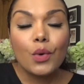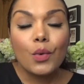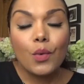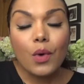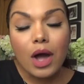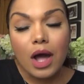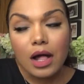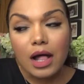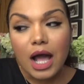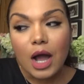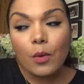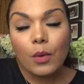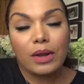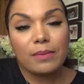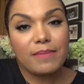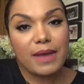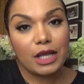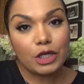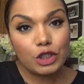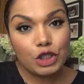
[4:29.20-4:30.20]
Well, I
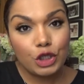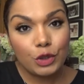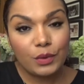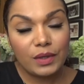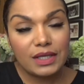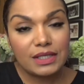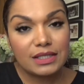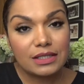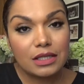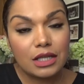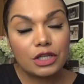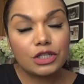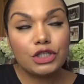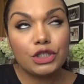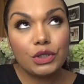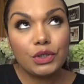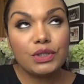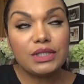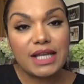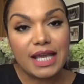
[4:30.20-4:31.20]
went back 2
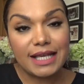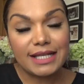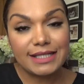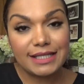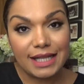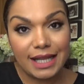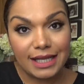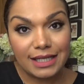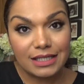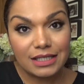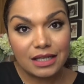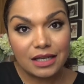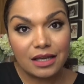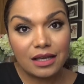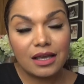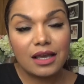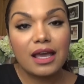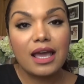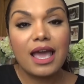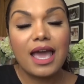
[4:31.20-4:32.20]
days
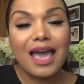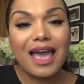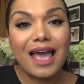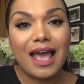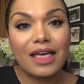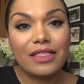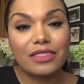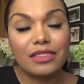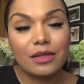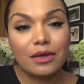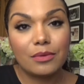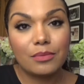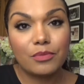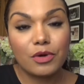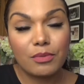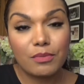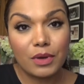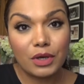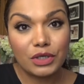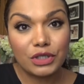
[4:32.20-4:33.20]
later, and the
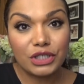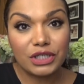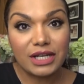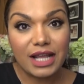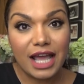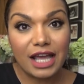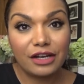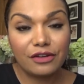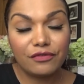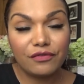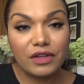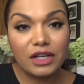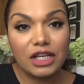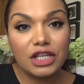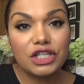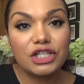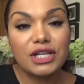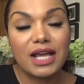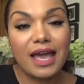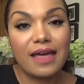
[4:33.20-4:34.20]
promotion had
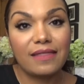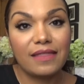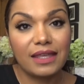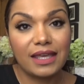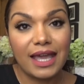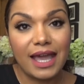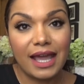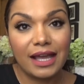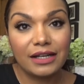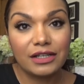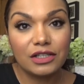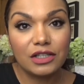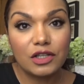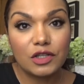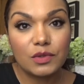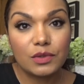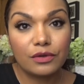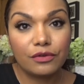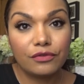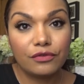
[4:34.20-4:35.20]
finished and the
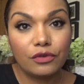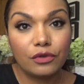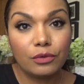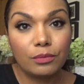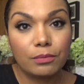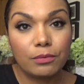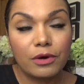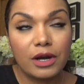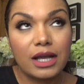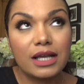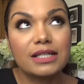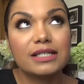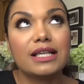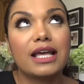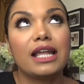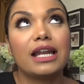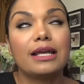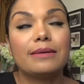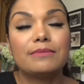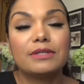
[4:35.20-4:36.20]
candles were full price,
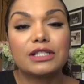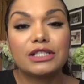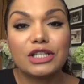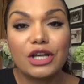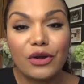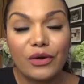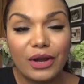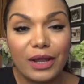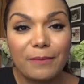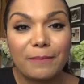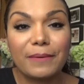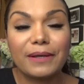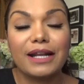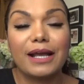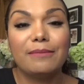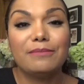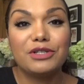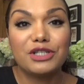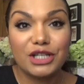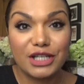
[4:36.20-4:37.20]
and I'm sorry, but
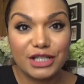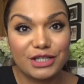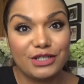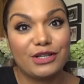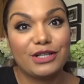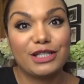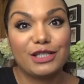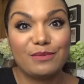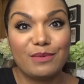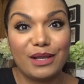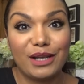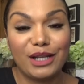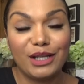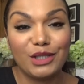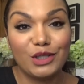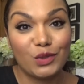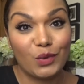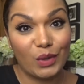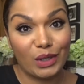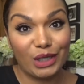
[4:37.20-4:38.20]
I'm just not
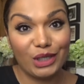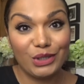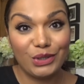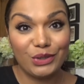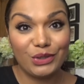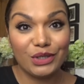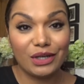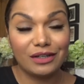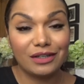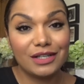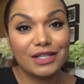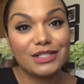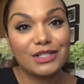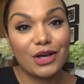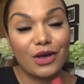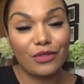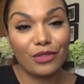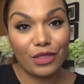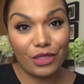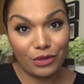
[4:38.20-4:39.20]
spending $22
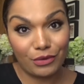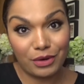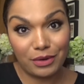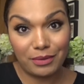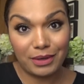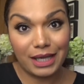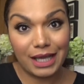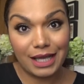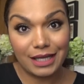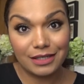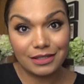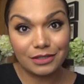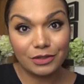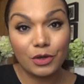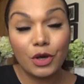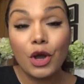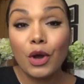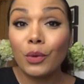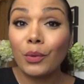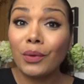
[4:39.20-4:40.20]
on the 3-wick
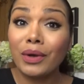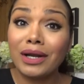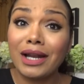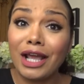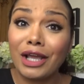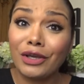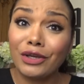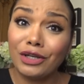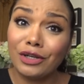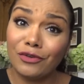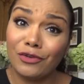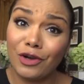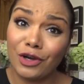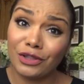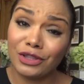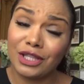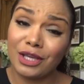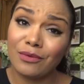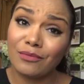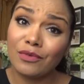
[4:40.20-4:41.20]
candle when I could have
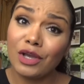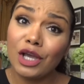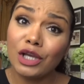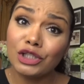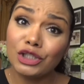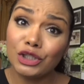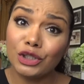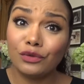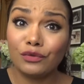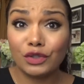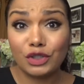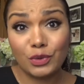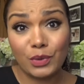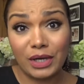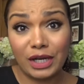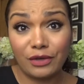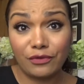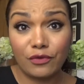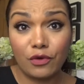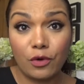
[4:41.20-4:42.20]
got them 2 for
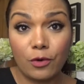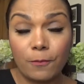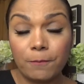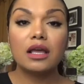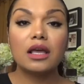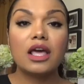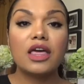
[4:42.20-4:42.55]
24.